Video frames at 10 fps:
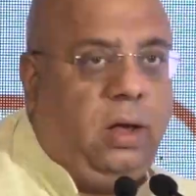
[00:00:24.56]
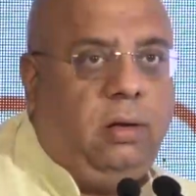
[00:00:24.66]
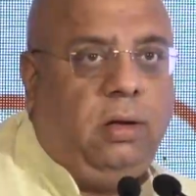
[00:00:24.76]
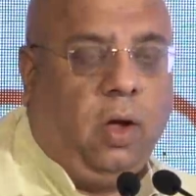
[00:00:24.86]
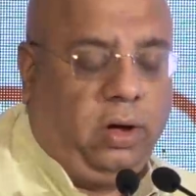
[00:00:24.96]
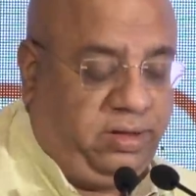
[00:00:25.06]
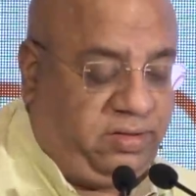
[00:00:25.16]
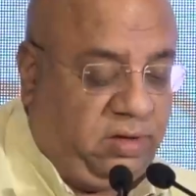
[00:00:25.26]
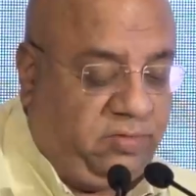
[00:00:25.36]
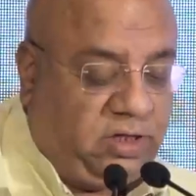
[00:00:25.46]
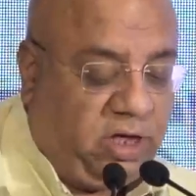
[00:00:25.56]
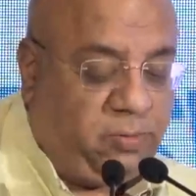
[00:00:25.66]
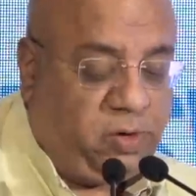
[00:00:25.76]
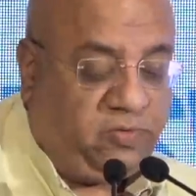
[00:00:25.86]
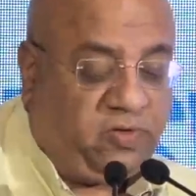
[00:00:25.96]
longest serving
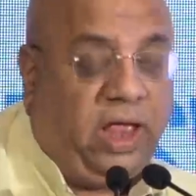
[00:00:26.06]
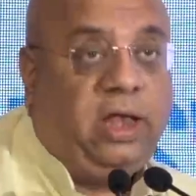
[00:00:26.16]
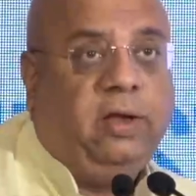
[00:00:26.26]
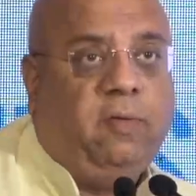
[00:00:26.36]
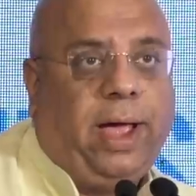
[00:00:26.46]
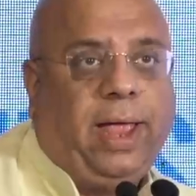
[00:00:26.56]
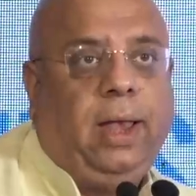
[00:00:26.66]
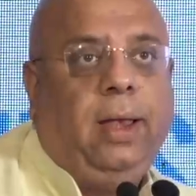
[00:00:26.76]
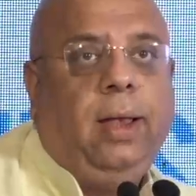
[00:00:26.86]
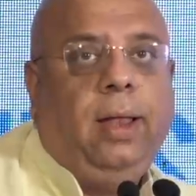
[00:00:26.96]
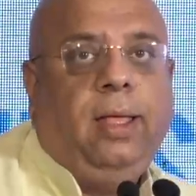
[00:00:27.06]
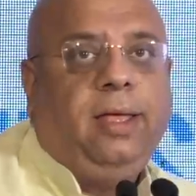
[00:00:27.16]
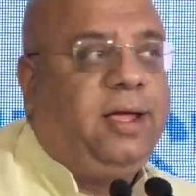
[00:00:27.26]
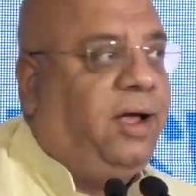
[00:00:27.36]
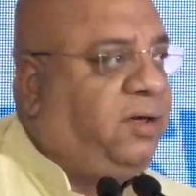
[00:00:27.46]
chairman of SAIL in a while,
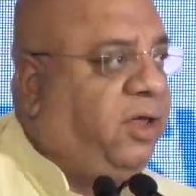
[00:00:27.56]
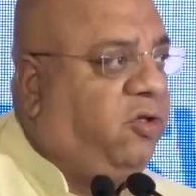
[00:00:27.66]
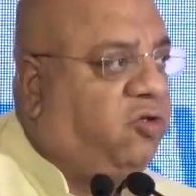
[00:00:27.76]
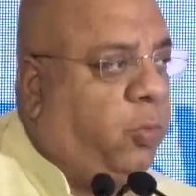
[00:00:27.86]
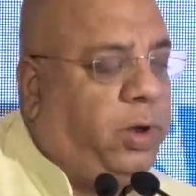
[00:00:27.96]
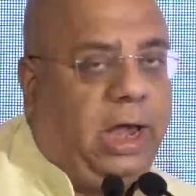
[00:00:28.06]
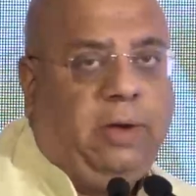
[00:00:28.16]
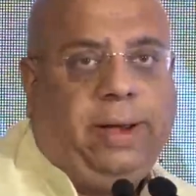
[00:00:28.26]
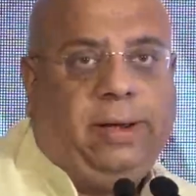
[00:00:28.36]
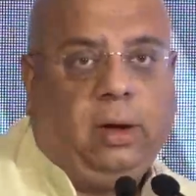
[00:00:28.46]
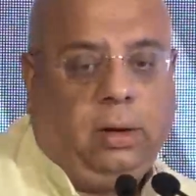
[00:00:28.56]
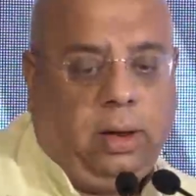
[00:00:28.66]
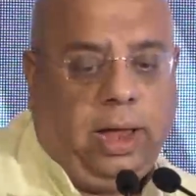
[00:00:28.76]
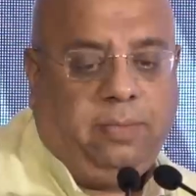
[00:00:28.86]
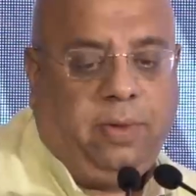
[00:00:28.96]
continues to be relevant
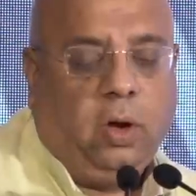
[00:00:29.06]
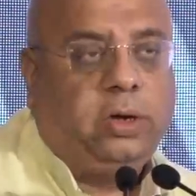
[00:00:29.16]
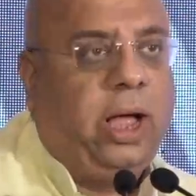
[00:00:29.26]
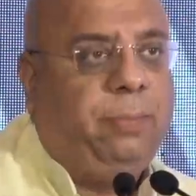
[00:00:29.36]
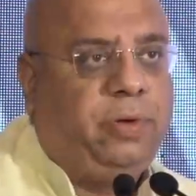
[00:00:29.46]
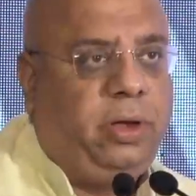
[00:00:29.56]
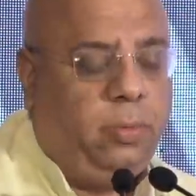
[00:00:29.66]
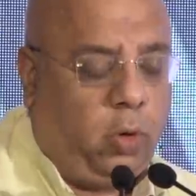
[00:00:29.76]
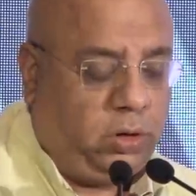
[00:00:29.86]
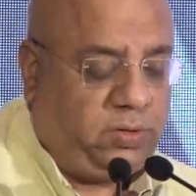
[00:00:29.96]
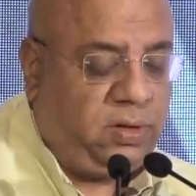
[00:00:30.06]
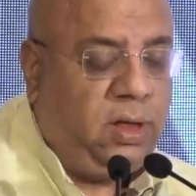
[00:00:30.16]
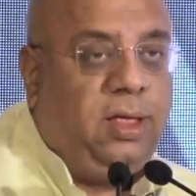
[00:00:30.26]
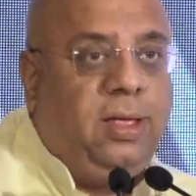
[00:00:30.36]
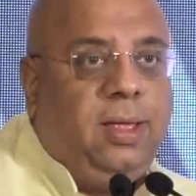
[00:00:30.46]
and be on company boards.
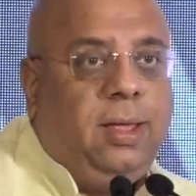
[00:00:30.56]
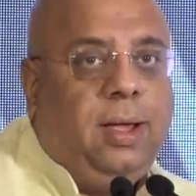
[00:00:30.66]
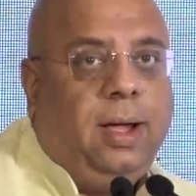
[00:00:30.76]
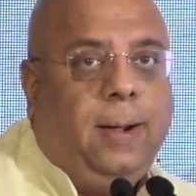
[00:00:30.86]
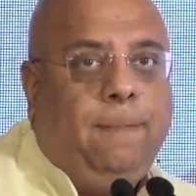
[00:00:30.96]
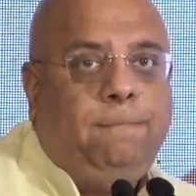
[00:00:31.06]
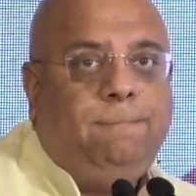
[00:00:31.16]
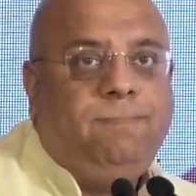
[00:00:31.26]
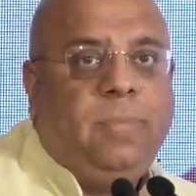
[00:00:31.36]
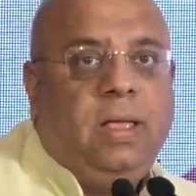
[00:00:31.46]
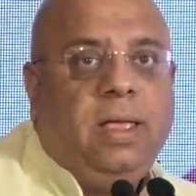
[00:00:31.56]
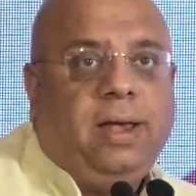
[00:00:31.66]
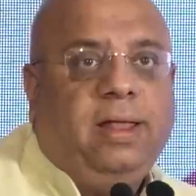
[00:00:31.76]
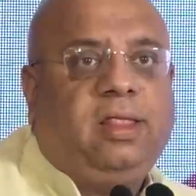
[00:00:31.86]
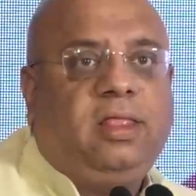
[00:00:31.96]
Um,
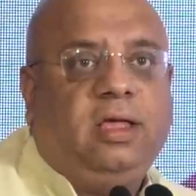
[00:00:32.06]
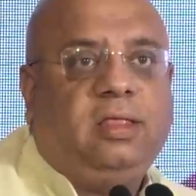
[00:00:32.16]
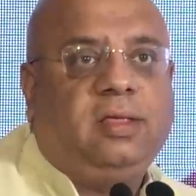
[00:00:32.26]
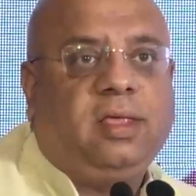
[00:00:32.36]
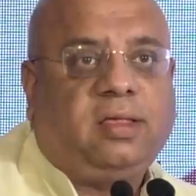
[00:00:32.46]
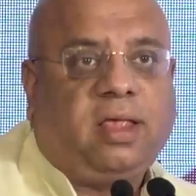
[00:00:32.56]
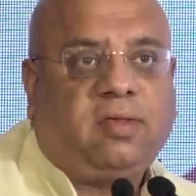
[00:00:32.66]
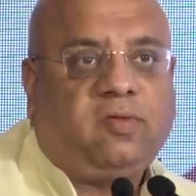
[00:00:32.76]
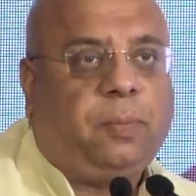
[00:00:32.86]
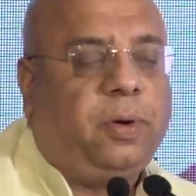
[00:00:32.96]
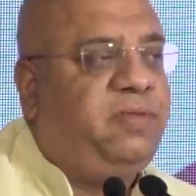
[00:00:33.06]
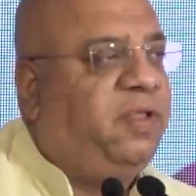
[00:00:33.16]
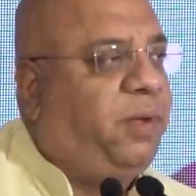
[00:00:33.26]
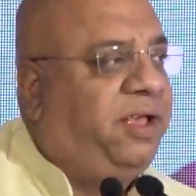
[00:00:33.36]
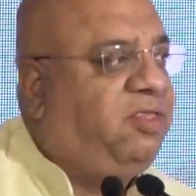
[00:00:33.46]
and has judge the success of a
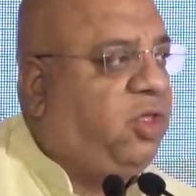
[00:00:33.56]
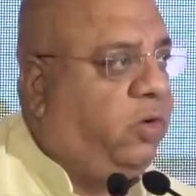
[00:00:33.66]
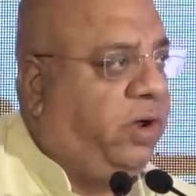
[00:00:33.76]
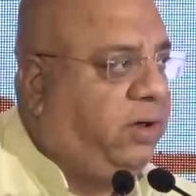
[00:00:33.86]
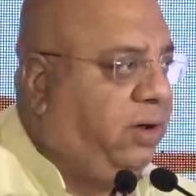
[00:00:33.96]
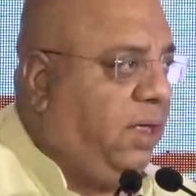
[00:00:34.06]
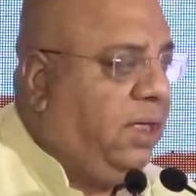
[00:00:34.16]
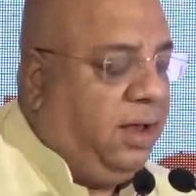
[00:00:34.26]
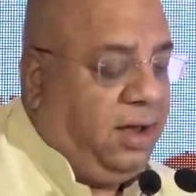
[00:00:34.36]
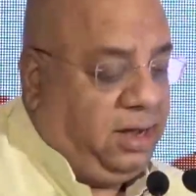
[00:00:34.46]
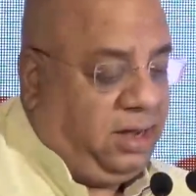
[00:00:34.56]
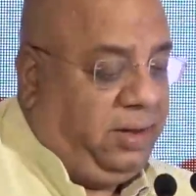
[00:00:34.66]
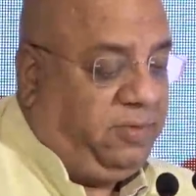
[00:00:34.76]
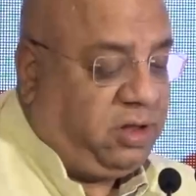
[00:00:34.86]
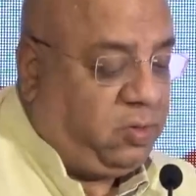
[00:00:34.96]
person by his children.
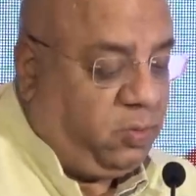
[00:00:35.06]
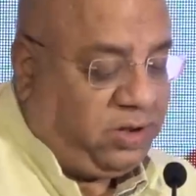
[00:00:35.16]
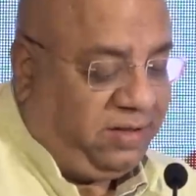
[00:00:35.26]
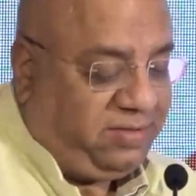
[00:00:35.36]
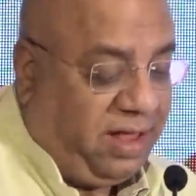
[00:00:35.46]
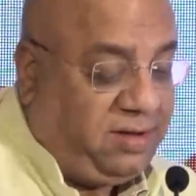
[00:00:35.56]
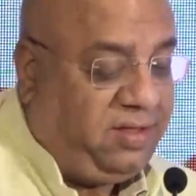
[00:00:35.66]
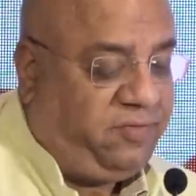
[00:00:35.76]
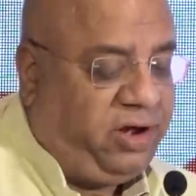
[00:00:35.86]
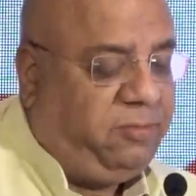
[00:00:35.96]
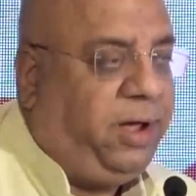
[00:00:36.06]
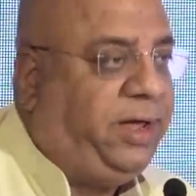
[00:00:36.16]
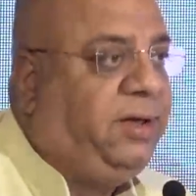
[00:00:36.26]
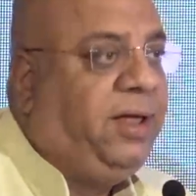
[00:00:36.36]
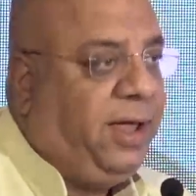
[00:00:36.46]
Luckily, Mr. Rungta's son is a friend of
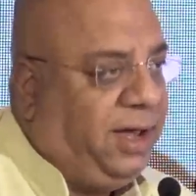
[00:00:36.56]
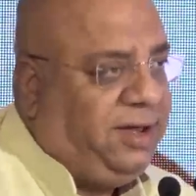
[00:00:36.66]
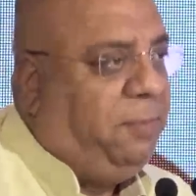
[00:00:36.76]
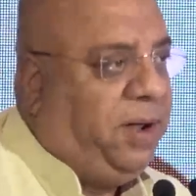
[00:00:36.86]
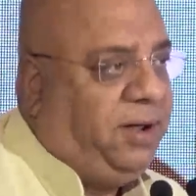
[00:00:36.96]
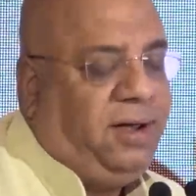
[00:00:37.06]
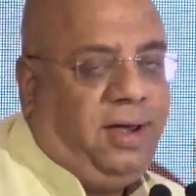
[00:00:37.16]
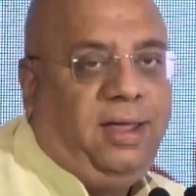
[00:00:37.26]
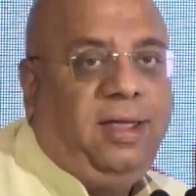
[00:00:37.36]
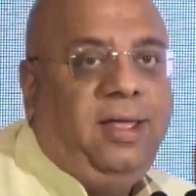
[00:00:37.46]
mine, independently.